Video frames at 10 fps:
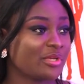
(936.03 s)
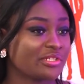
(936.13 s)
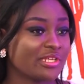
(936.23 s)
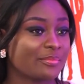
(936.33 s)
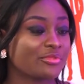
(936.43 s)

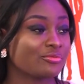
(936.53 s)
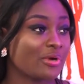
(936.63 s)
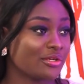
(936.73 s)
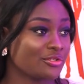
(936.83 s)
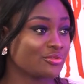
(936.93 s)
picked up
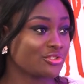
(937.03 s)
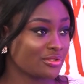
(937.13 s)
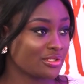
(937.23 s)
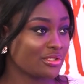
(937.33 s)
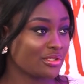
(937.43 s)
throughout your
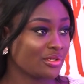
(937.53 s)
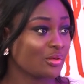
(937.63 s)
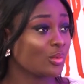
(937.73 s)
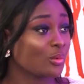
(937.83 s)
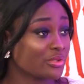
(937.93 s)
journey,
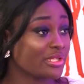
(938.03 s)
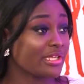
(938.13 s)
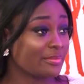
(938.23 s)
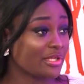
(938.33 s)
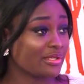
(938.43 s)
what would
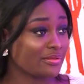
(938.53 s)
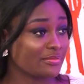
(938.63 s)
they be?